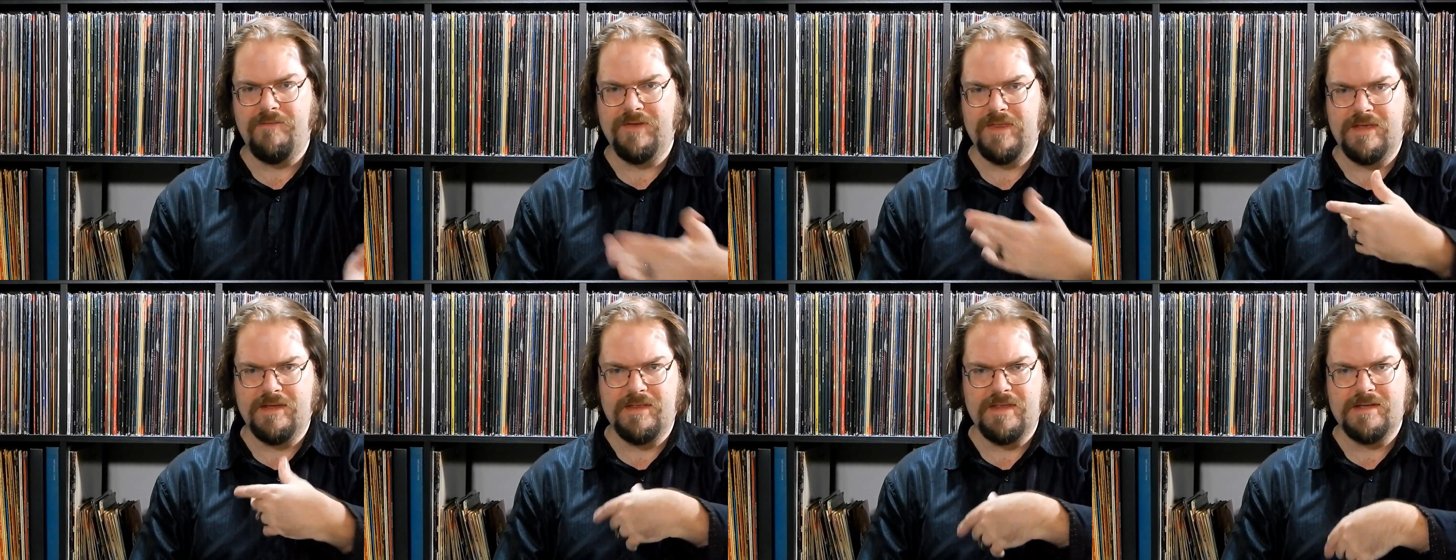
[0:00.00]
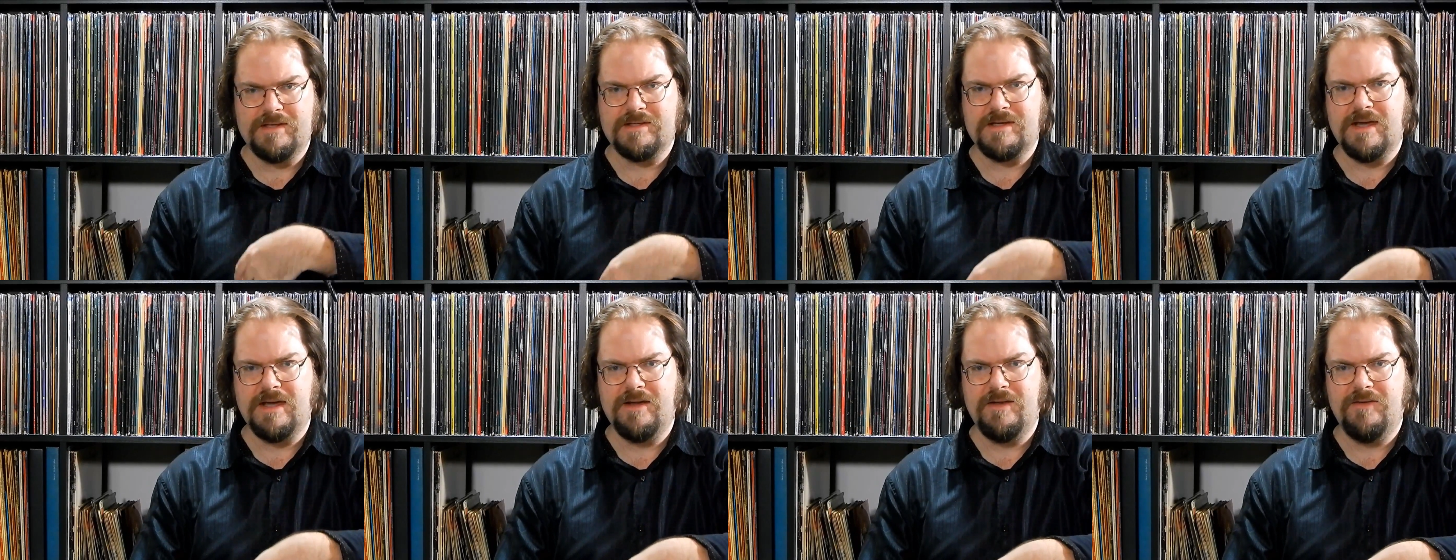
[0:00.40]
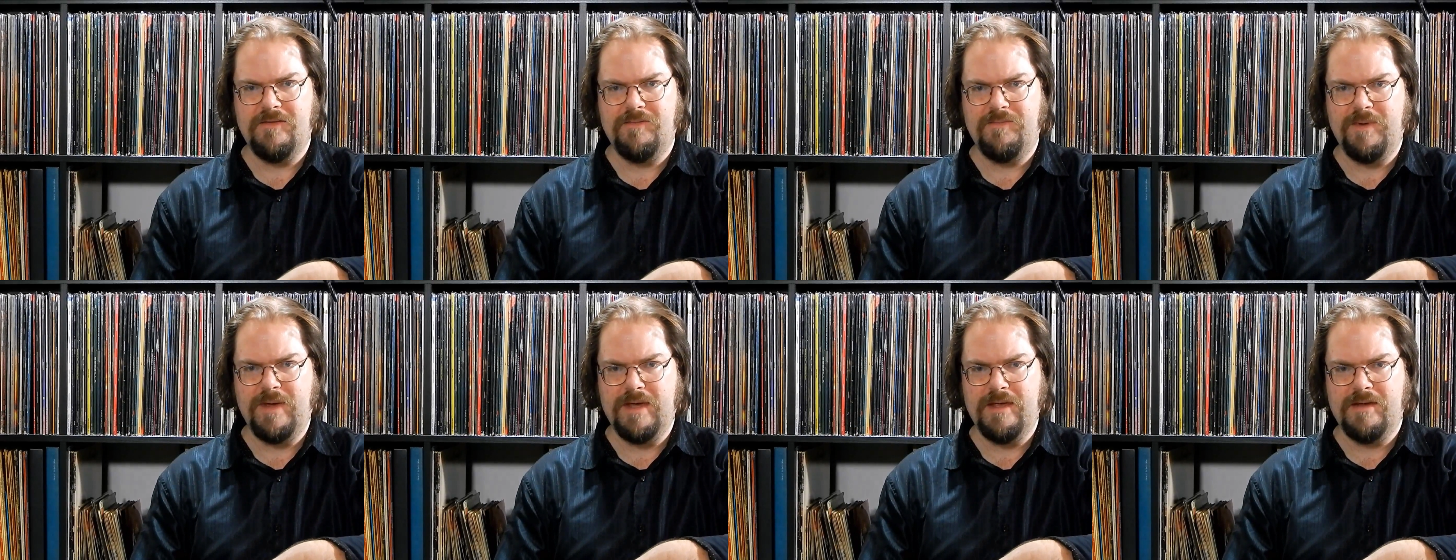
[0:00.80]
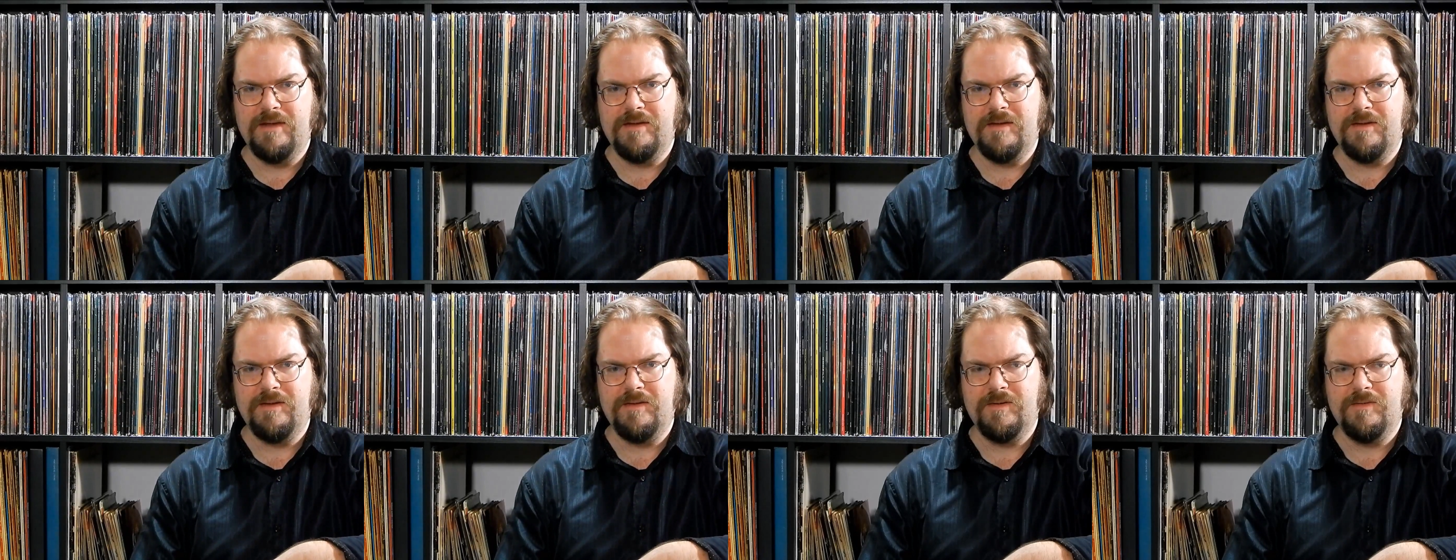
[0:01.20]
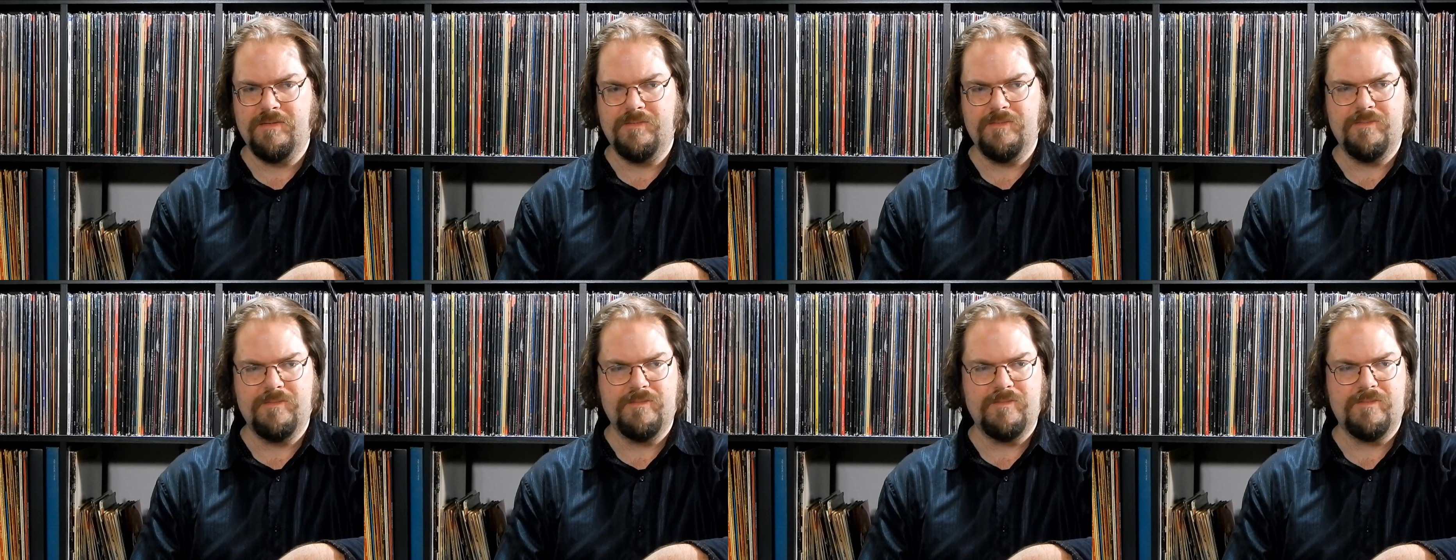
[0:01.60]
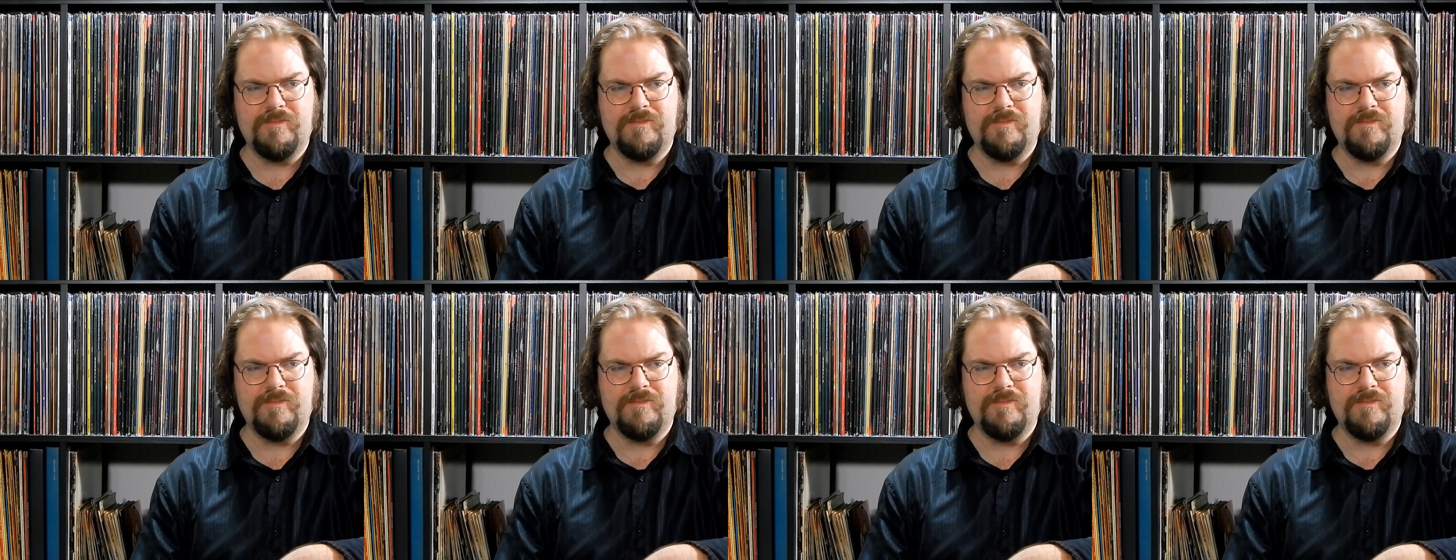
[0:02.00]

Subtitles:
everything that's kind of been